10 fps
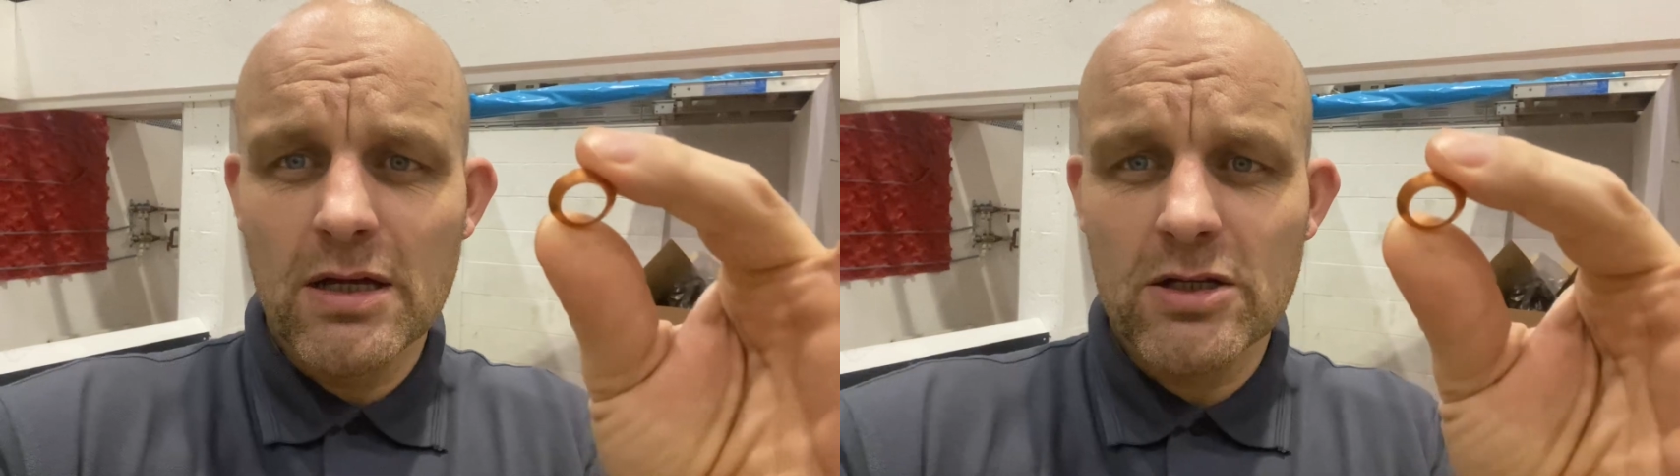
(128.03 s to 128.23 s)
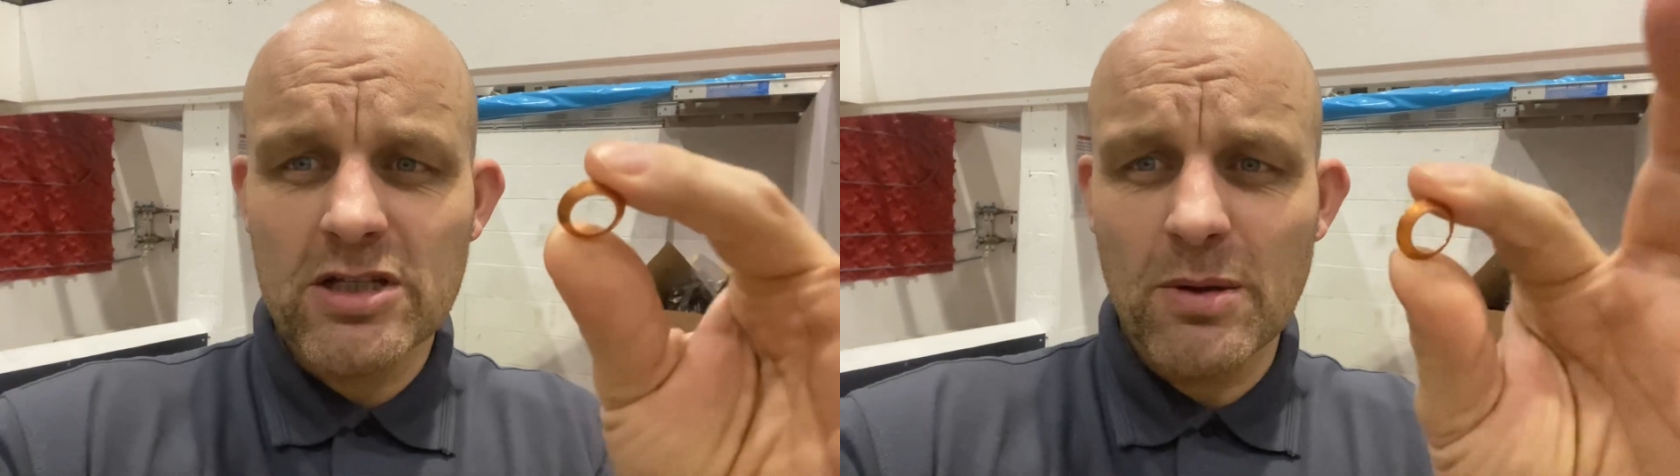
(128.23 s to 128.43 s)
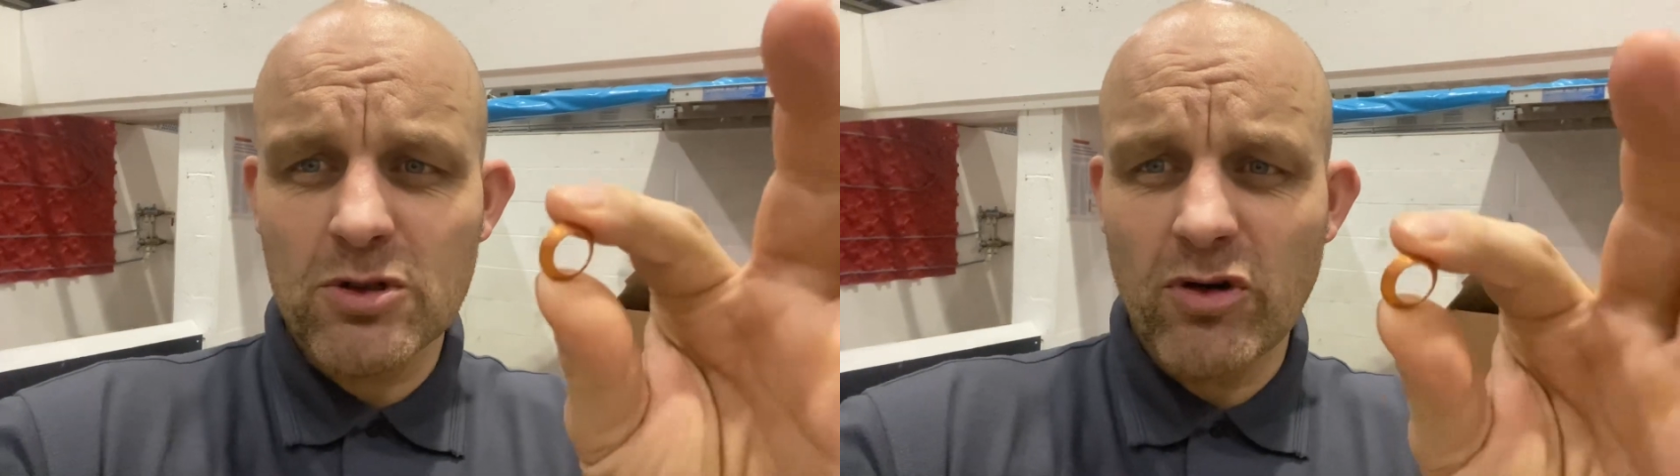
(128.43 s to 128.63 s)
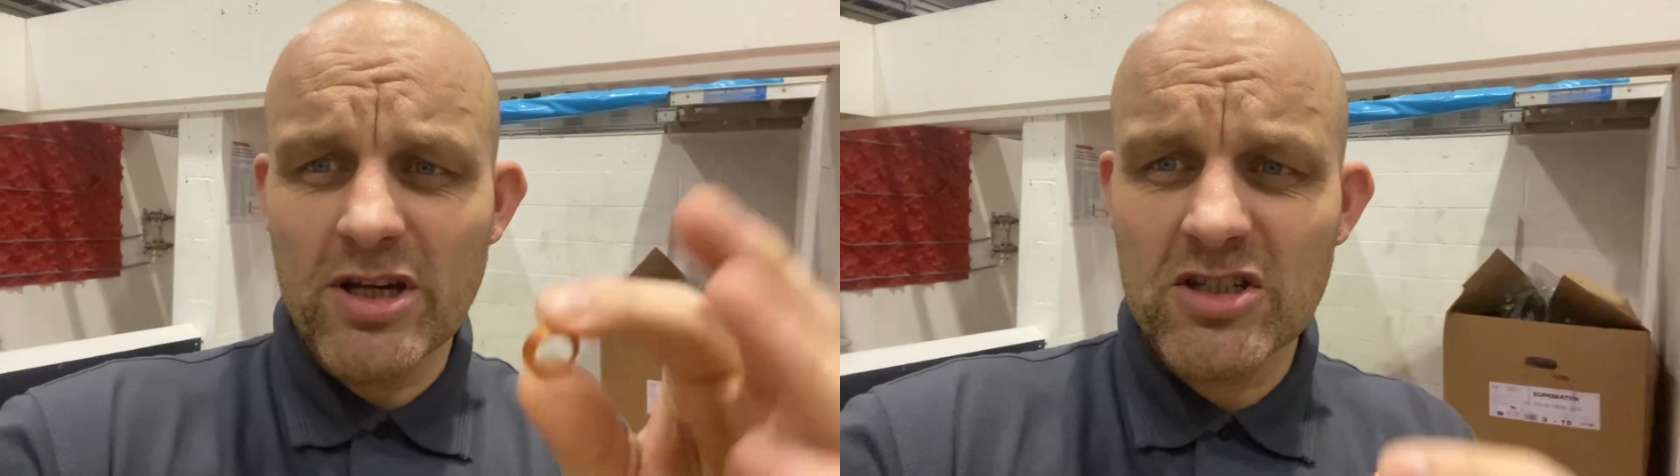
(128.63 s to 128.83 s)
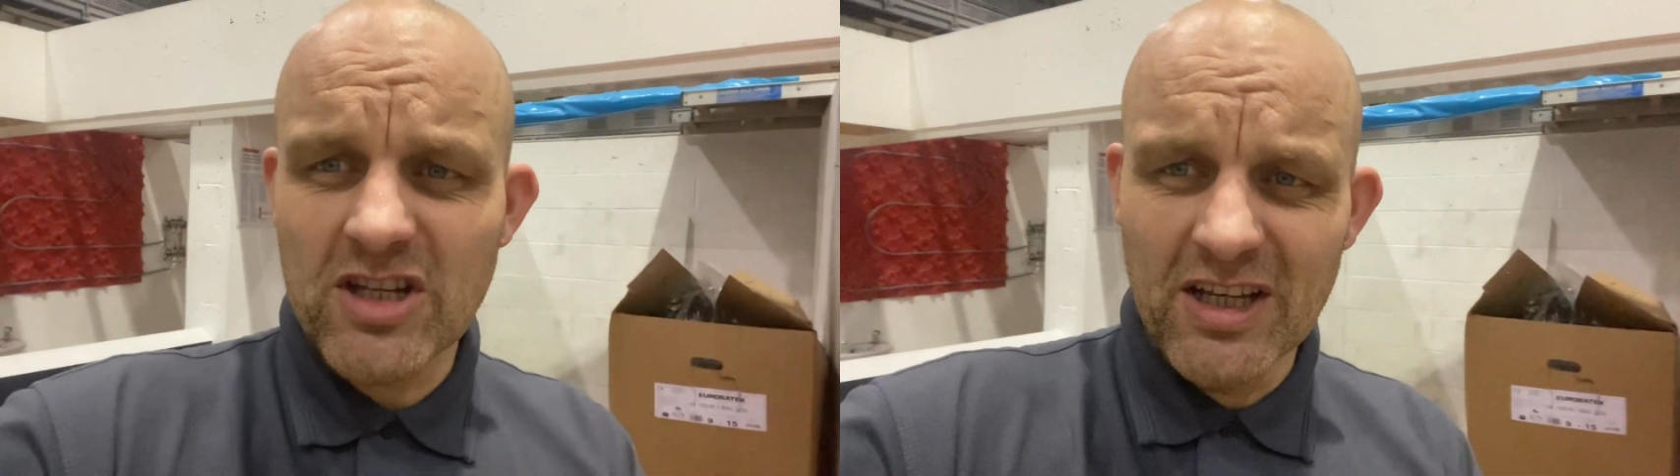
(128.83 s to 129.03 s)
Just helps
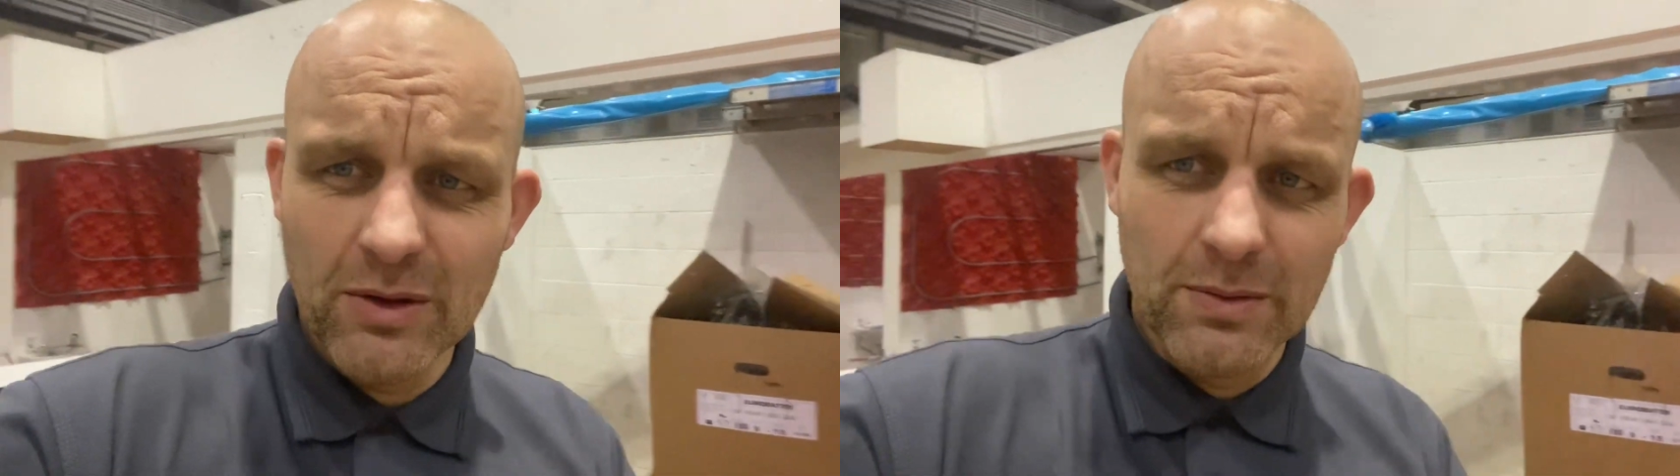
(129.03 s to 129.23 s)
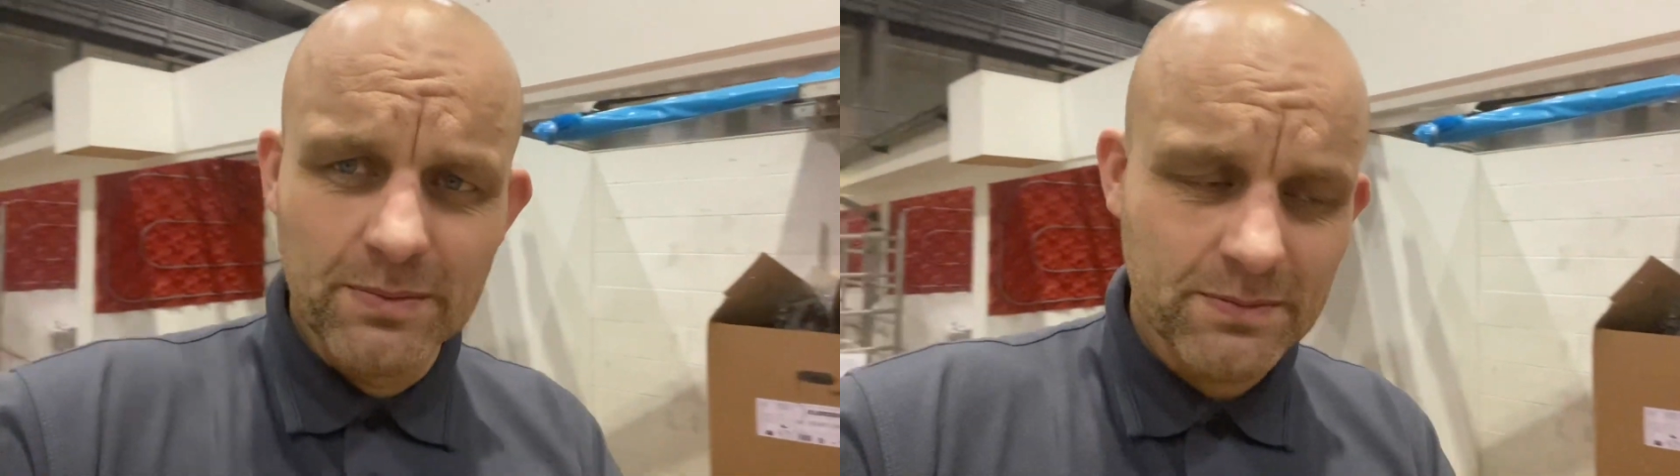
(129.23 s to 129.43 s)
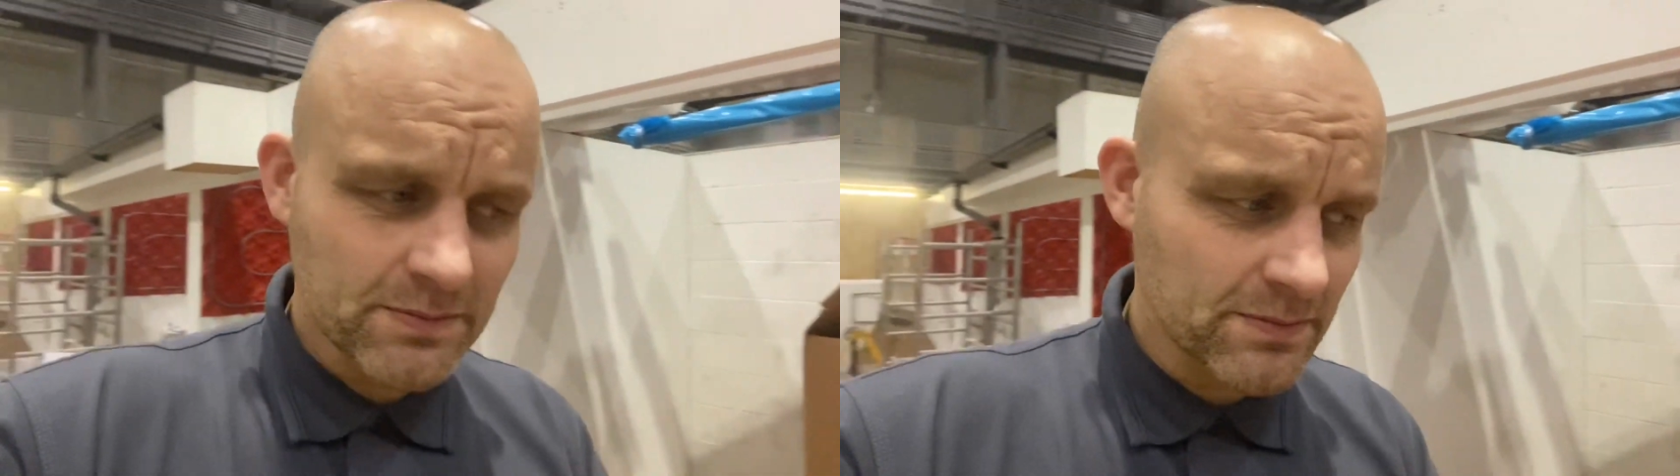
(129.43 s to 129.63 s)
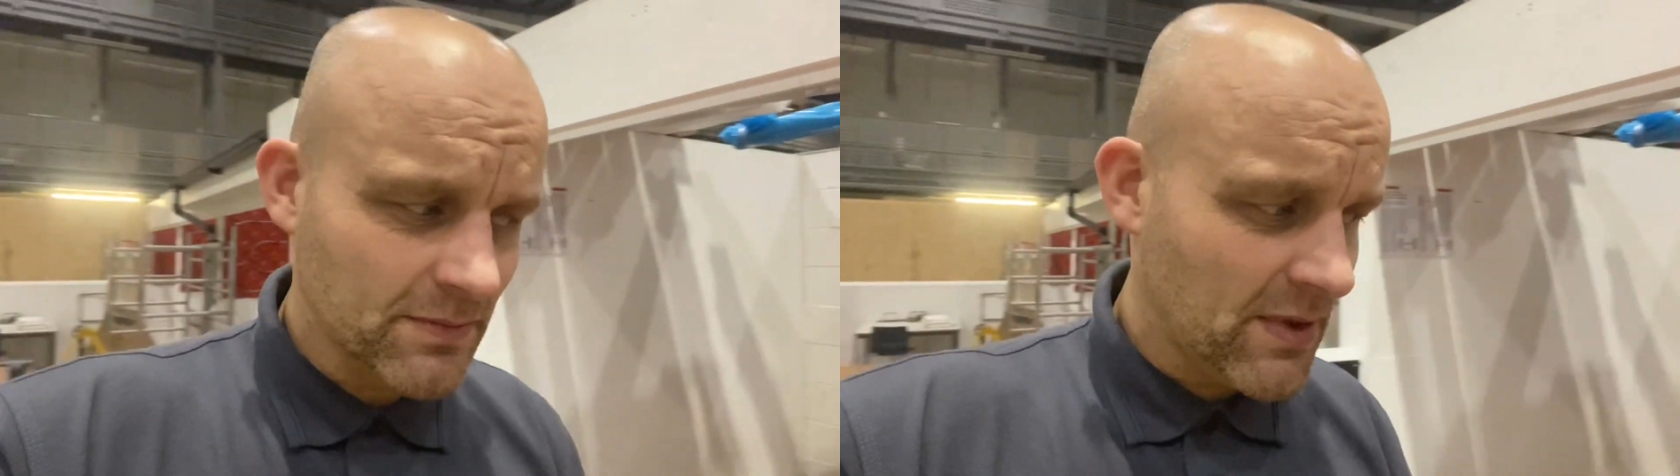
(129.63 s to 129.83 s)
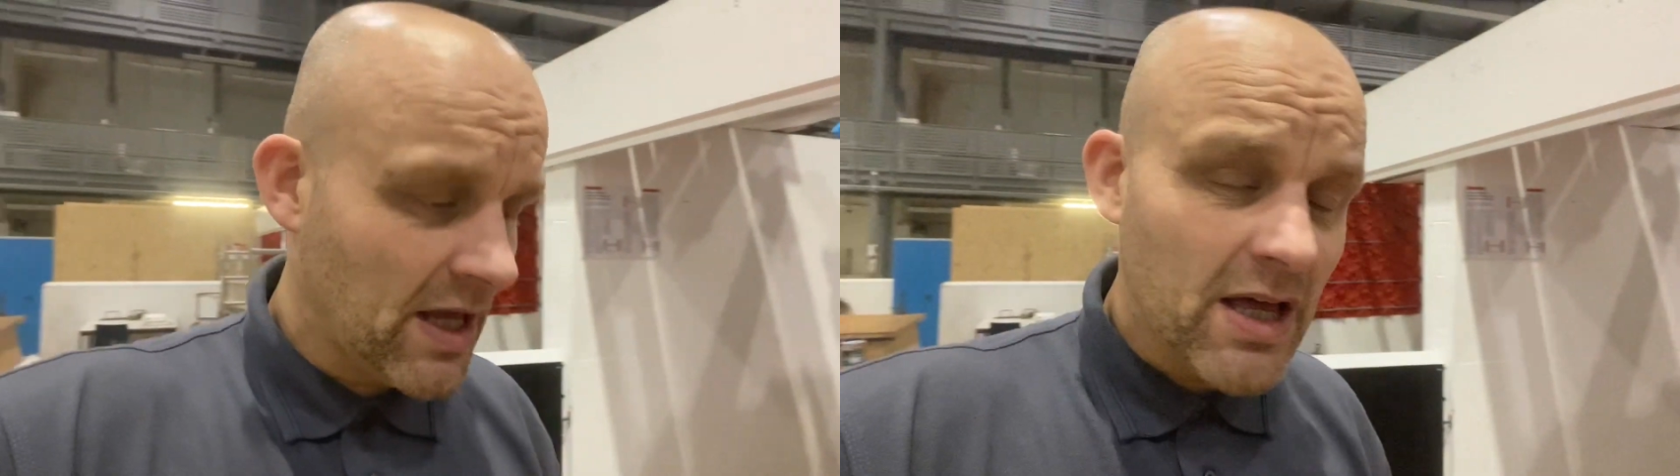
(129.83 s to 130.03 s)
create seal.
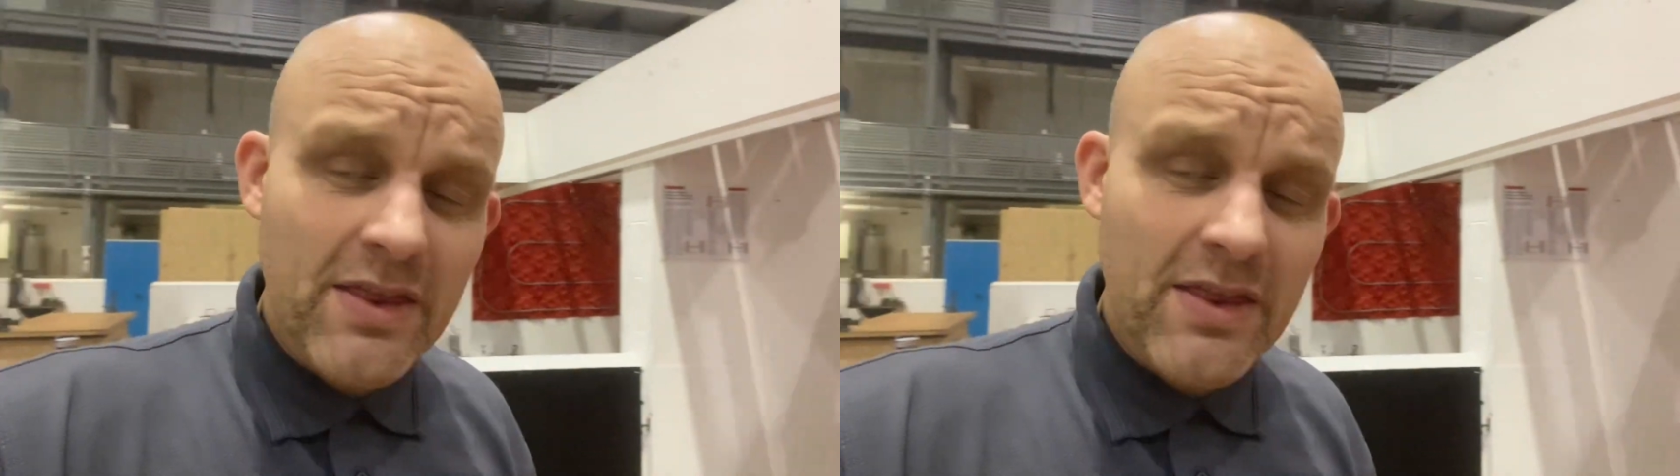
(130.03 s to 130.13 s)
The